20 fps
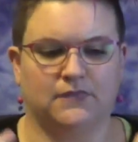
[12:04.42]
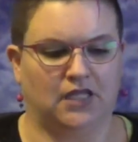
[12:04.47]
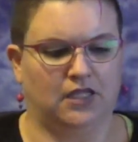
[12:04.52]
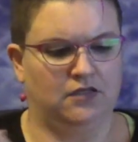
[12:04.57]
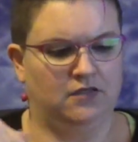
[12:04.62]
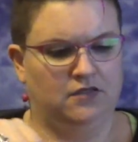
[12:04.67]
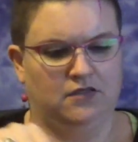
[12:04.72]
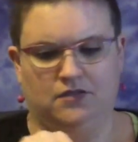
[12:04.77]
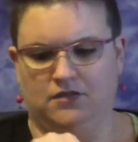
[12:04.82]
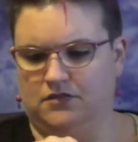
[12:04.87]

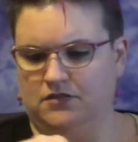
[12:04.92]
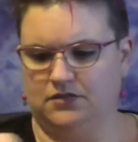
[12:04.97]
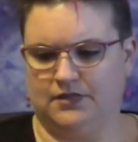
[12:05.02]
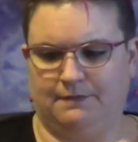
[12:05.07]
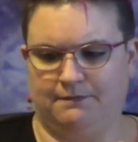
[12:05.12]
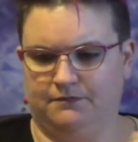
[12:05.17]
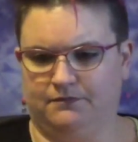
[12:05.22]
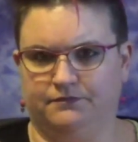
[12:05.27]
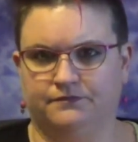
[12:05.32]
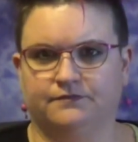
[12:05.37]
It has
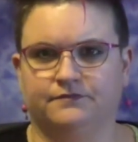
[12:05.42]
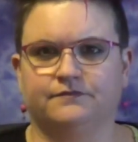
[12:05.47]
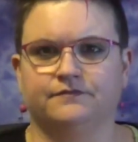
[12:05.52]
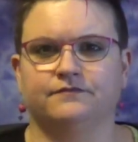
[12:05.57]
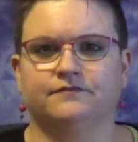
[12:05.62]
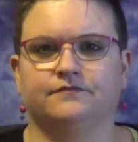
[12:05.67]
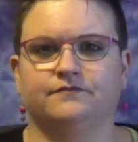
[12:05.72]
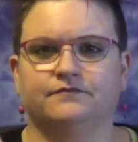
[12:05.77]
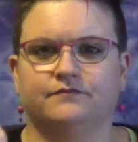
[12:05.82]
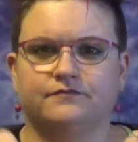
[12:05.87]

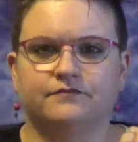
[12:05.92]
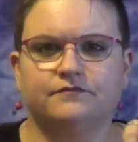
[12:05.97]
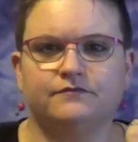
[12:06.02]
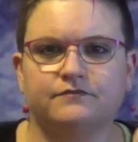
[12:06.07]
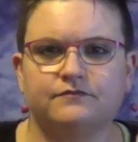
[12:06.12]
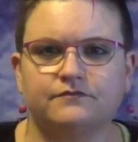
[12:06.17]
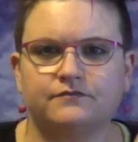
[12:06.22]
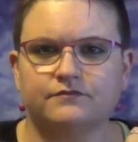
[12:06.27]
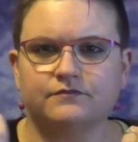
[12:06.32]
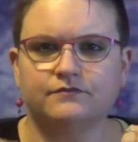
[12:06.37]
signing
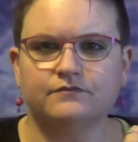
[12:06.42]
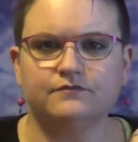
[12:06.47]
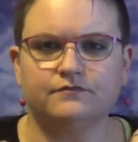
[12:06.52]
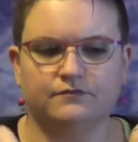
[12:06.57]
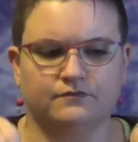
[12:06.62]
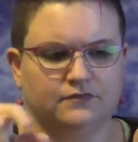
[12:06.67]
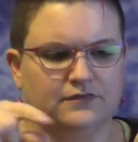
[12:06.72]
symmetry.